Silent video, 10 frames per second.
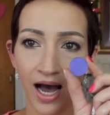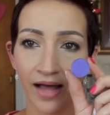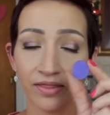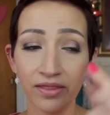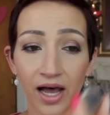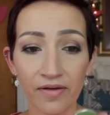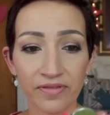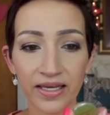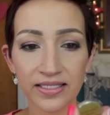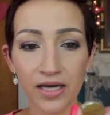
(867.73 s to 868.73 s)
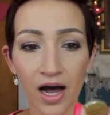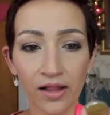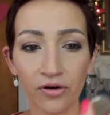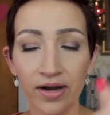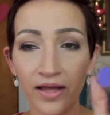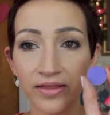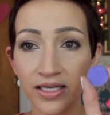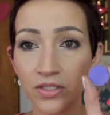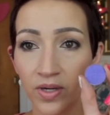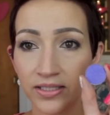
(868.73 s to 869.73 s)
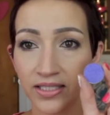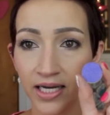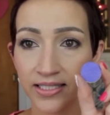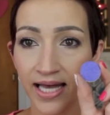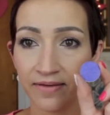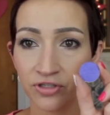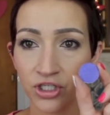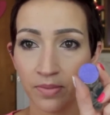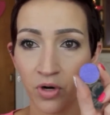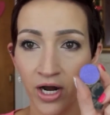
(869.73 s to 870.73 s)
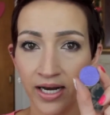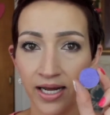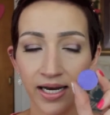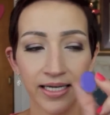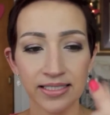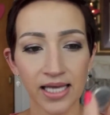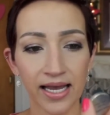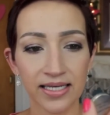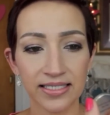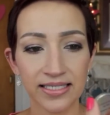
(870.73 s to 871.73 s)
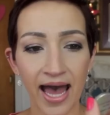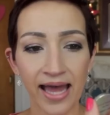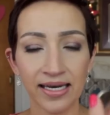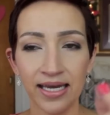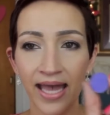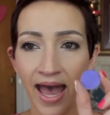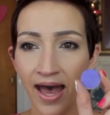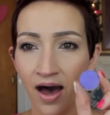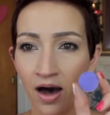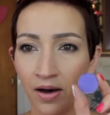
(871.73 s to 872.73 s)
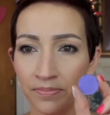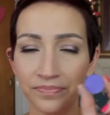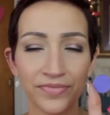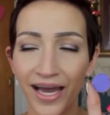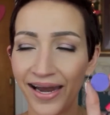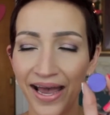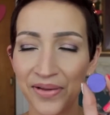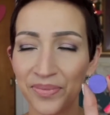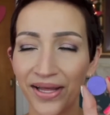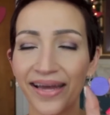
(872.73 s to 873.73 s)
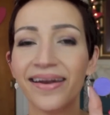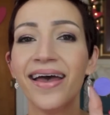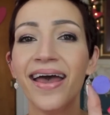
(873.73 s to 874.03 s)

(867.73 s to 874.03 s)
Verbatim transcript: I love this color. Now this one does have shimmer in it. It's like a satiny, um, not eggplant,